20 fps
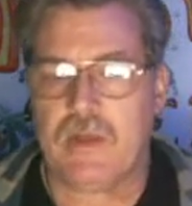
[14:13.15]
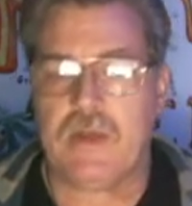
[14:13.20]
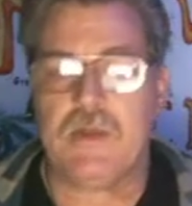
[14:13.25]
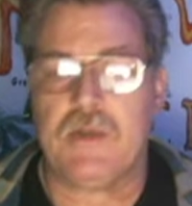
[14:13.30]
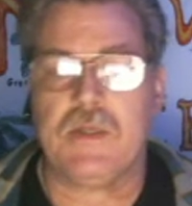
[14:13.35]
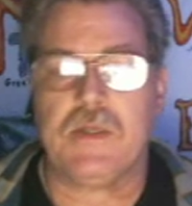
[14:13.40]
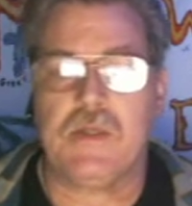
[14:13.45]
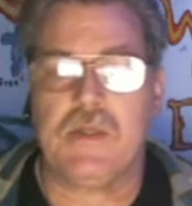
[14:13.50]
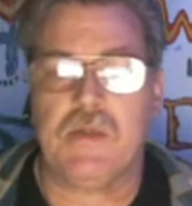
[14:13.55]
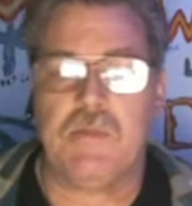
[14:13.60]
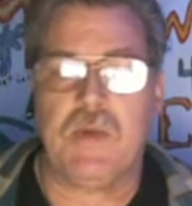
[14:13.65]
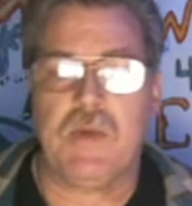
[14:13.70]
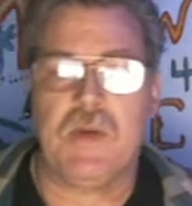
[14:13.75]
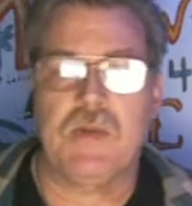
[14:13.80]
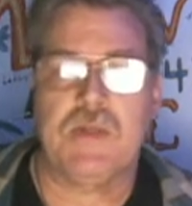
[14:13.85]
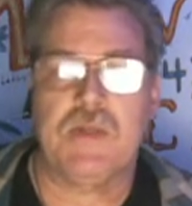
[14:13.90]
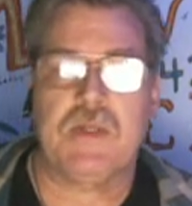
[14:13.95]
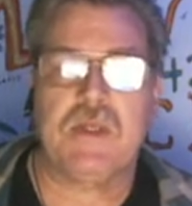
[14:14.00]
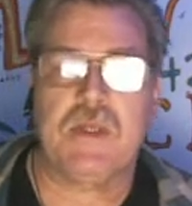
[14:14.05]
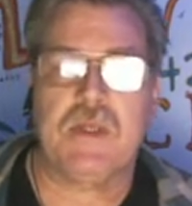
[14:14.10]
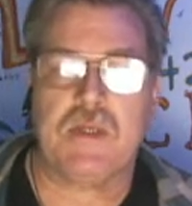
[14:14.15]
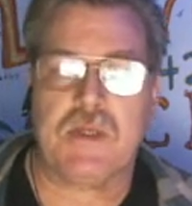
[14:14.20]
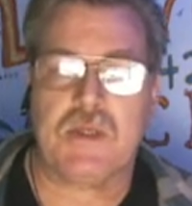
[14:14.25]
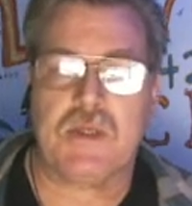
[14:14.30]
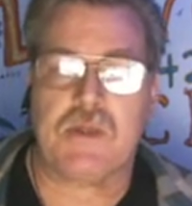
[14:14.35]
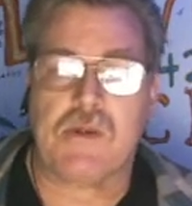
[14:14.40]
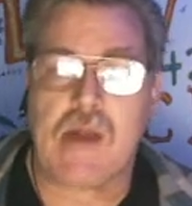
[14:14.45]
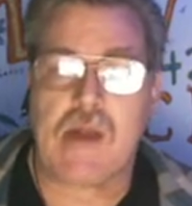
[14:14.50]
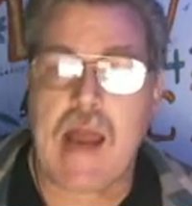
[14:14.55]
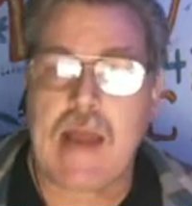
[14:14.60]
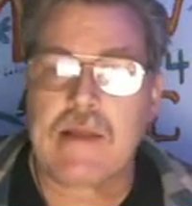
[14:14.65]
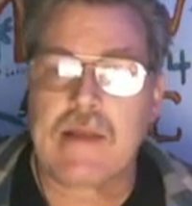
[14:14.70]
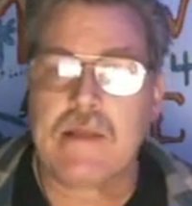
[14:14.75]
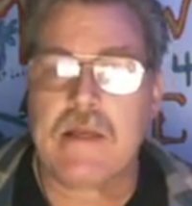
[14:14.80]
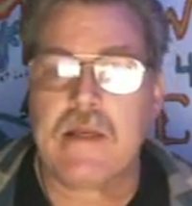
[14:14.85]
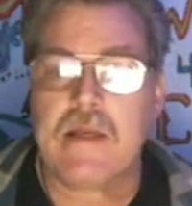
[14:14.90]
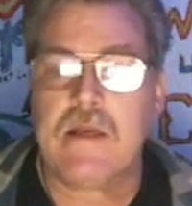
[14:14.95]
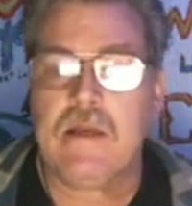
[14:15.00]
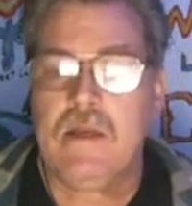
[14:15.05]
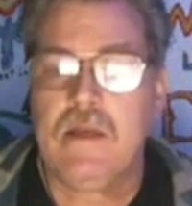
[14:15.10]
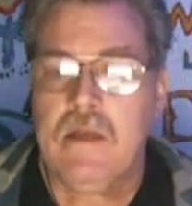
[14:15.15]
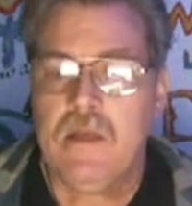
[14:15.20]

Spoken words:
Those are the most distracting